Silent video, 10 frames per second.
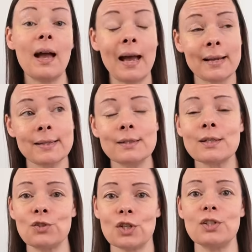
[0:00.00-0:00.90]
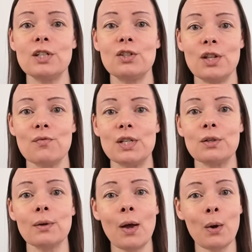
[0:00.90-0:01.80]
and does justice to the
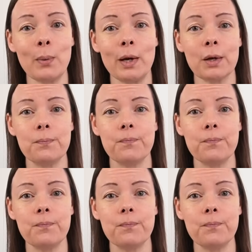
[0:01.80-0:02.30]
original artwork.